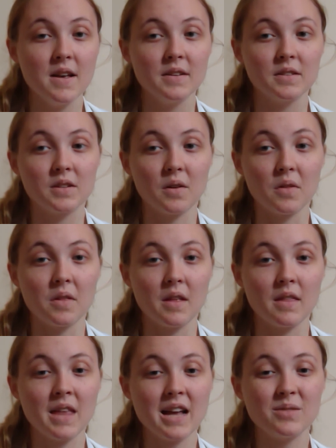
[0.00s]
So
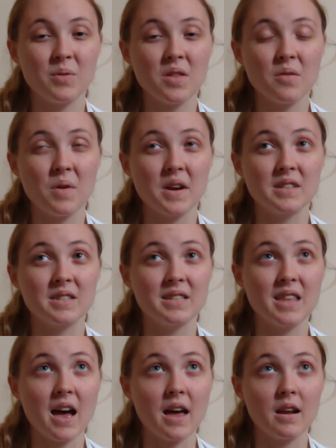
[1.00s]
that's one of the ways
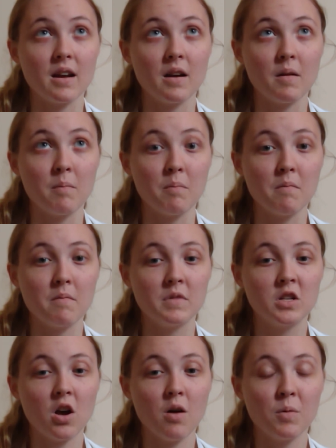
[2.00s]
that a
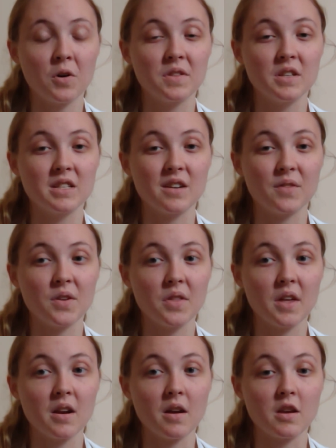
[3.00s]
doll birth is different
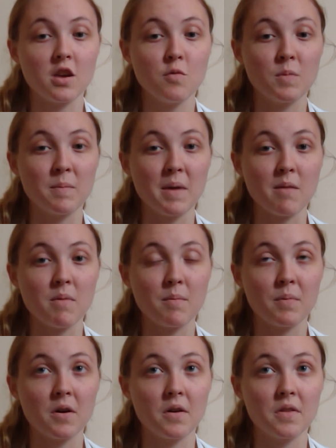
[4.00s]
than a human baby
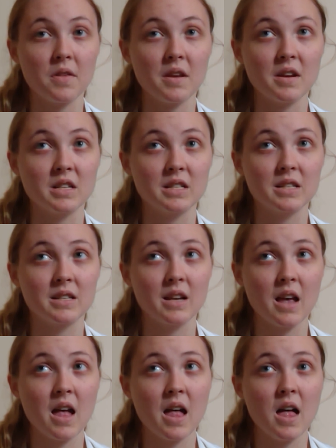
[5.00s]
birth, is
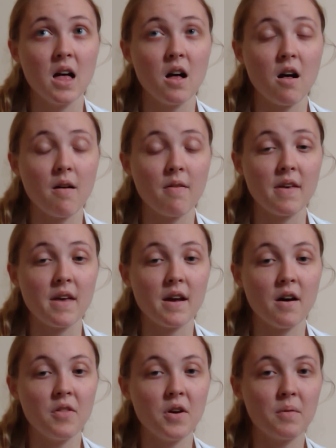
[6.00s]

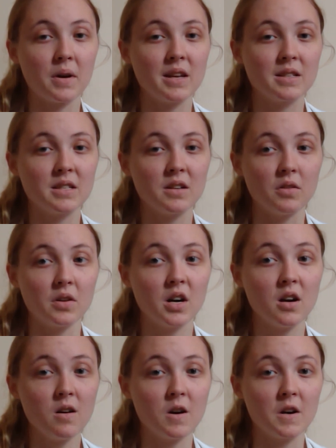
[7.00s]
although it can still
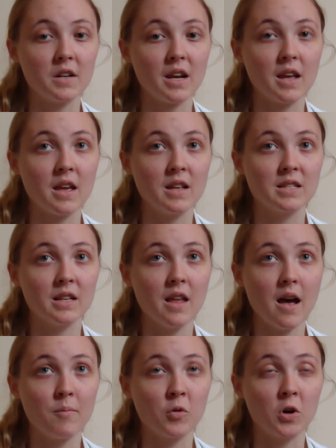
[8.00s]
hurt, it's a
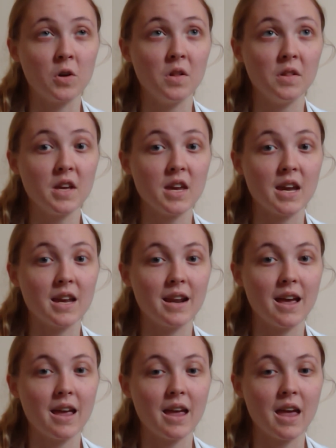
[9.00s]
lot more
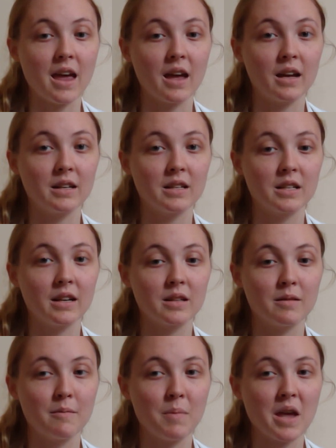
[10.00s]
clean and
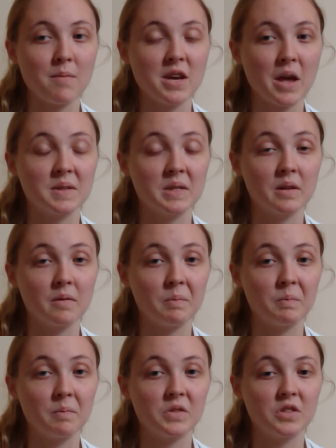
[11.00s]
the babies
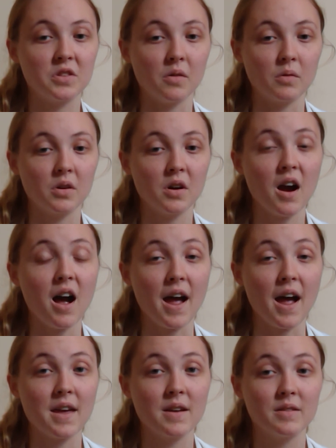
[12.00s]
don't
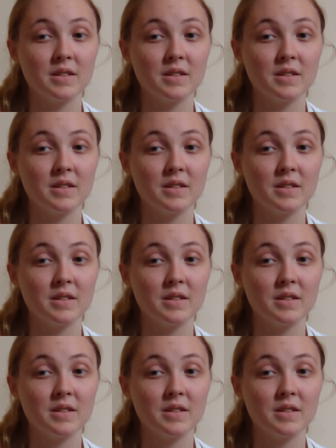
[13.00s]
cry.